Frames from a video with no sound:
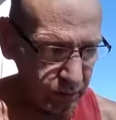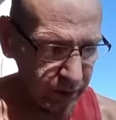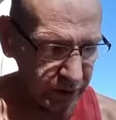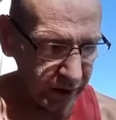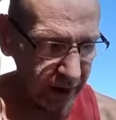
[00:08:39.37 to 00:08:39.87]

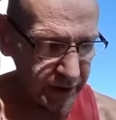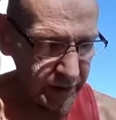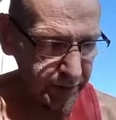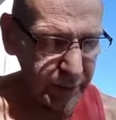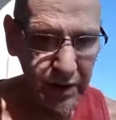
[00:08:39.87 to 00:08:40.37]
which can
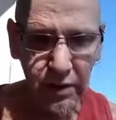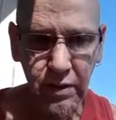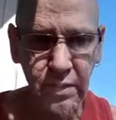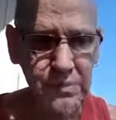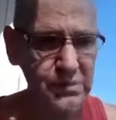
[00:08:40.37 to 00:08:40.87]
actually
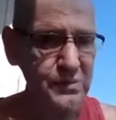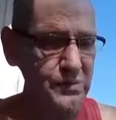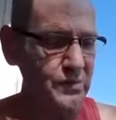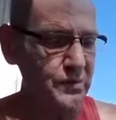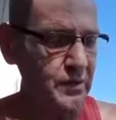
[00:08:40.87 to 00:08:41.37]
be
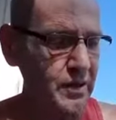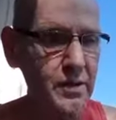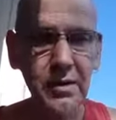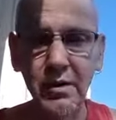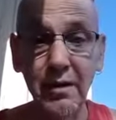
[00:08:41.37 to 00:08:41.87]

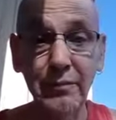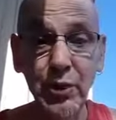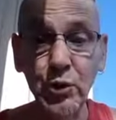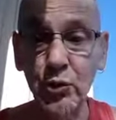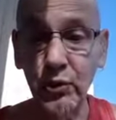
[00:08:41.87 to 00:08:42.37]
a
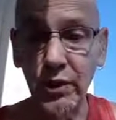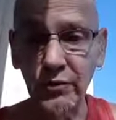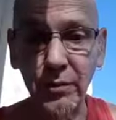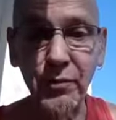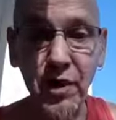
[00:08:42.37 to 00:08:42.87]
boon
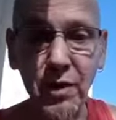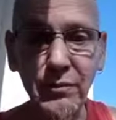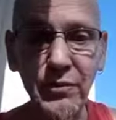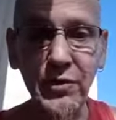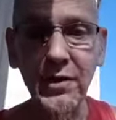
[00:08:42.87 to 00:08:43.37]

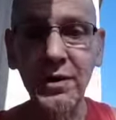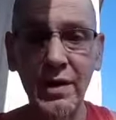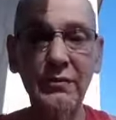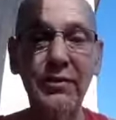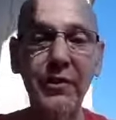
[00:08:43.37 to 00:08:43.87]
sometimes
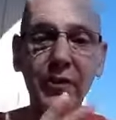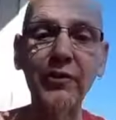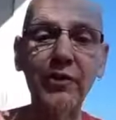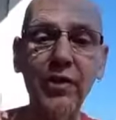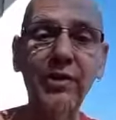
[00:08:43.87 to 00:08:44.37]
if the
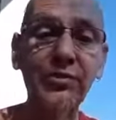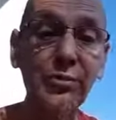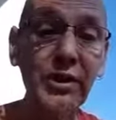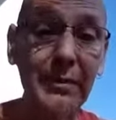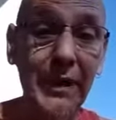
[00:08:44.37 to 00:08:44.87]
other drug is
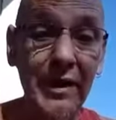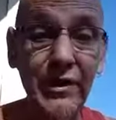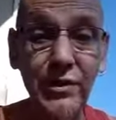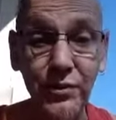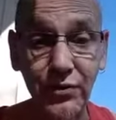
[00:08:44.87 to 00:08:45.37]
really
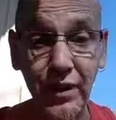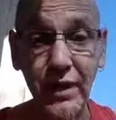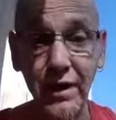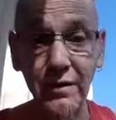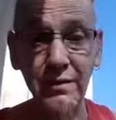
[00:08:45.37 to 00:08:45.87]
making you
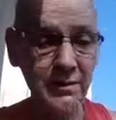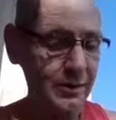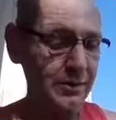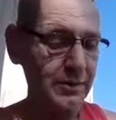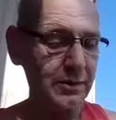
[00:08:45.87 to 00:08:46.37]
sick
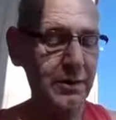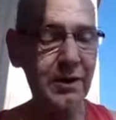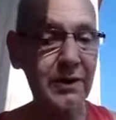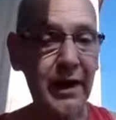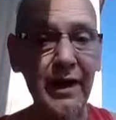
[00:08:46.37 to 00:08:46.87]

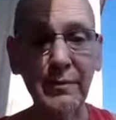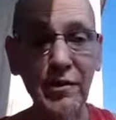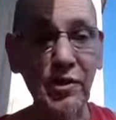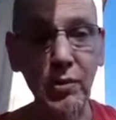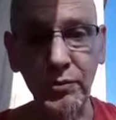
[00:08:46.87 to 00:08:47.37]
and
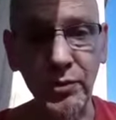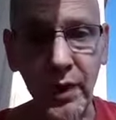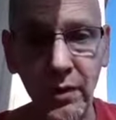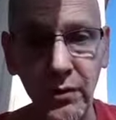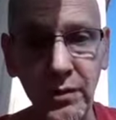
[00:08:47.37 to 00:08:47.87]
cannabis helps you
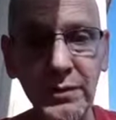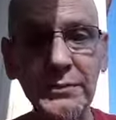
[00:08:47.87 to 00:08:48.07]
out.